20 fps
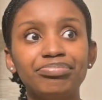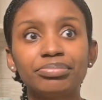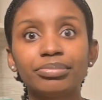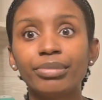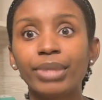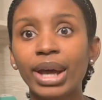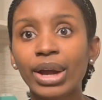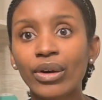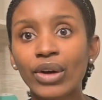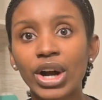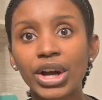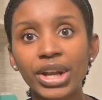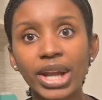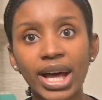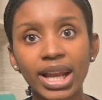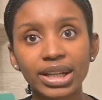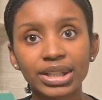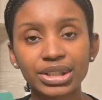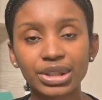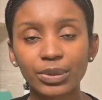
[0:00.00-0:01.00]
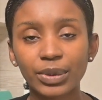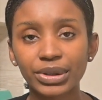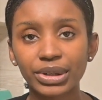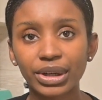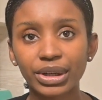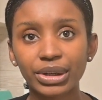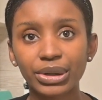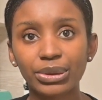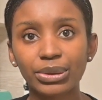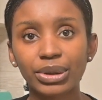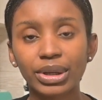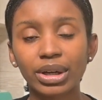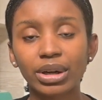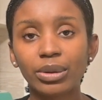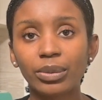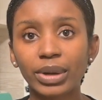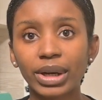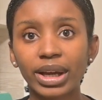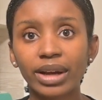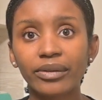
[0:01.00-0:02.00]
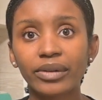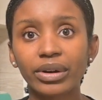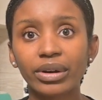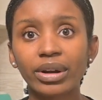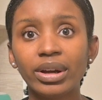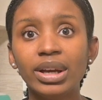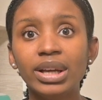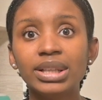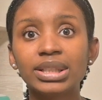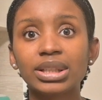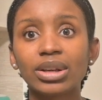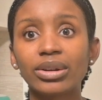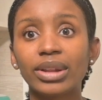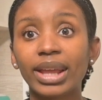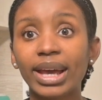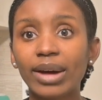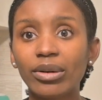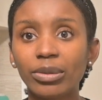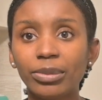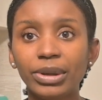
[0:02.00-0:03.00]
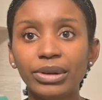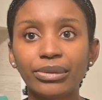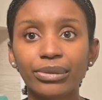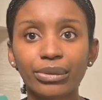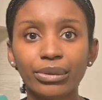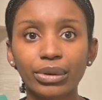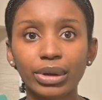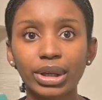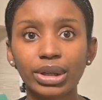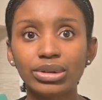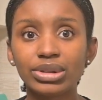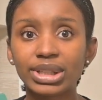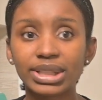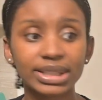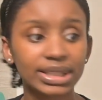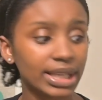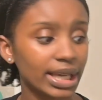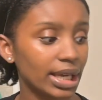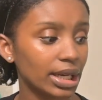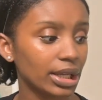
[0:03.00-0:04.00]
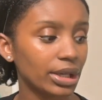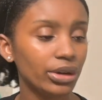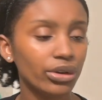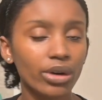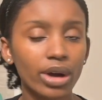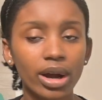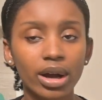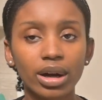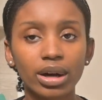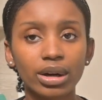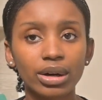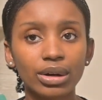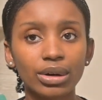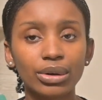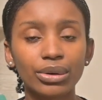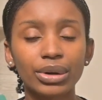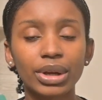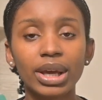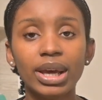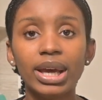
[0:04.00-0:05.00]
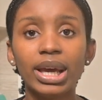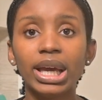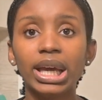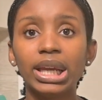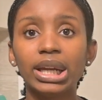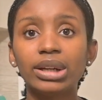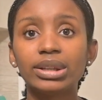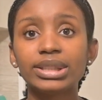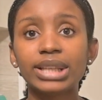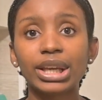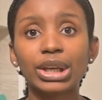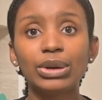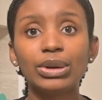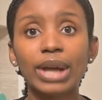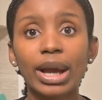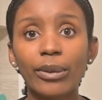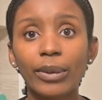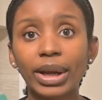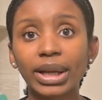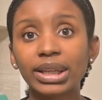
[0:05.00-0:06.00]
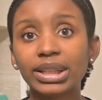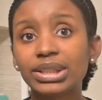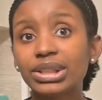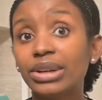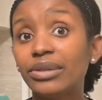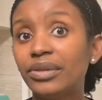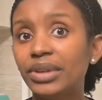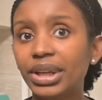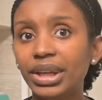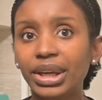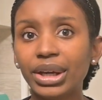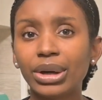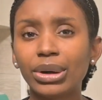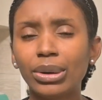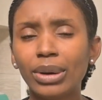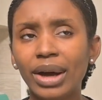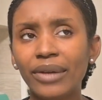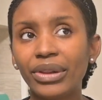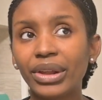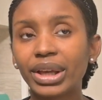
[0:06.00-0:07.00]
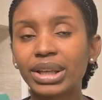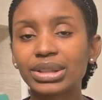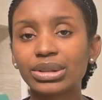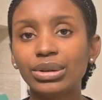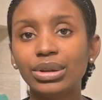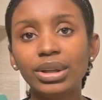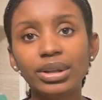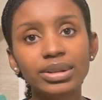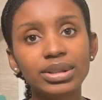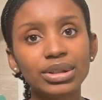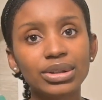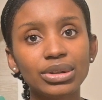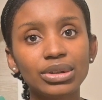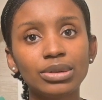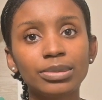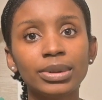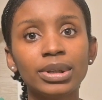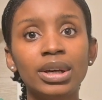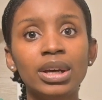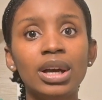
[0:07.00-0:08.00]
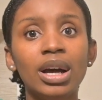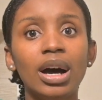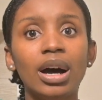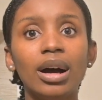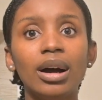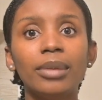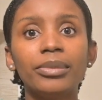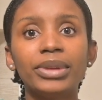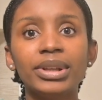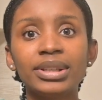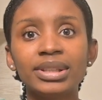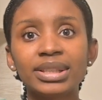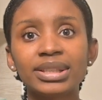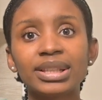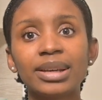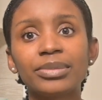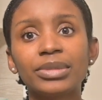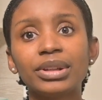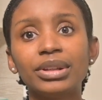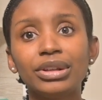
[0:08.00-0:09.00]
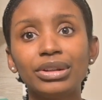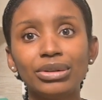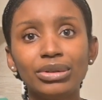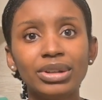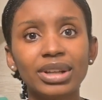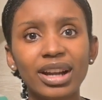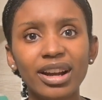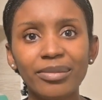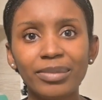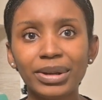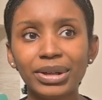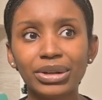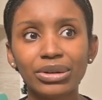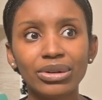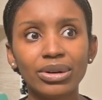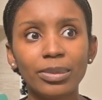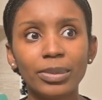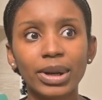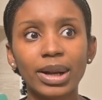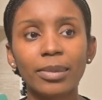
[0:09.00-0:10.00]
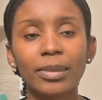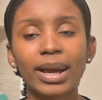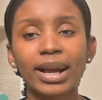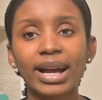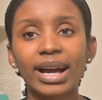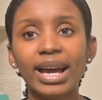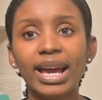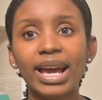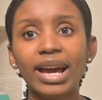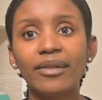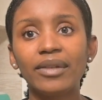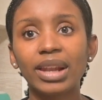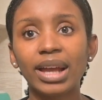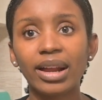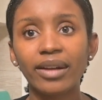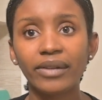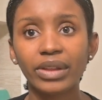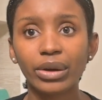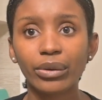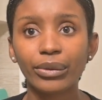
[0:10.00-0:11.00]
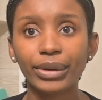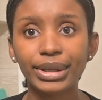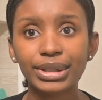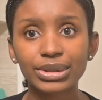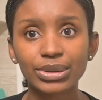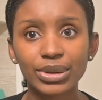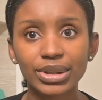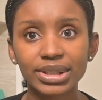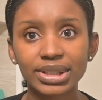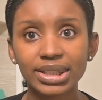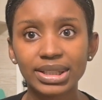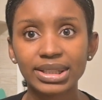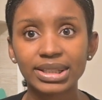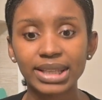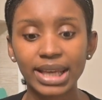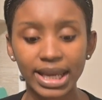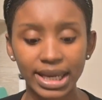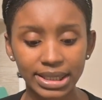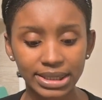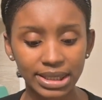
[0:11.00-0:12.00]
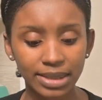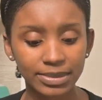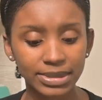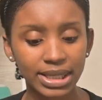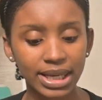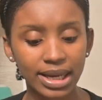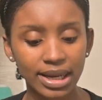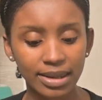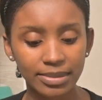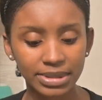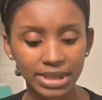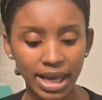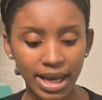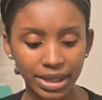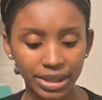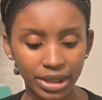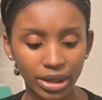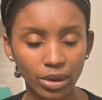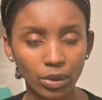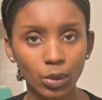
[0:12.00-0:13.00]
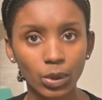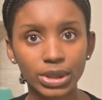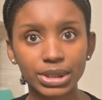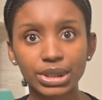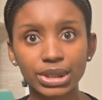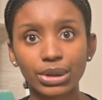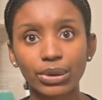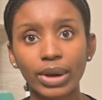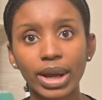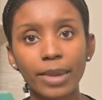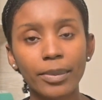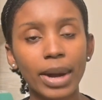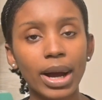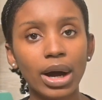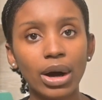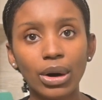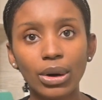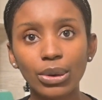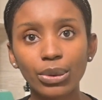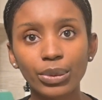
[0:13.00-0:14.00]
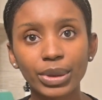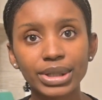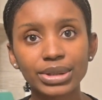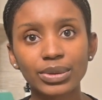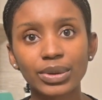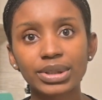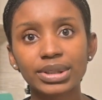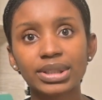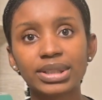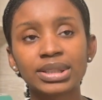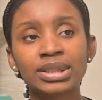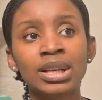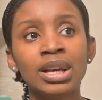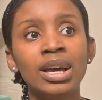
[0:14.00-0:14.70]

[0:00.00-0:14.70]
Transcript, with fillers: background knowledge to what they're doing or whatever so that will be free you just scan the QR code and it'll take you directly to a video I think it's on YouTube um, this is something new that I've been doing but I'm like I have a lot of their resources and sometimes I don't want to create my own resources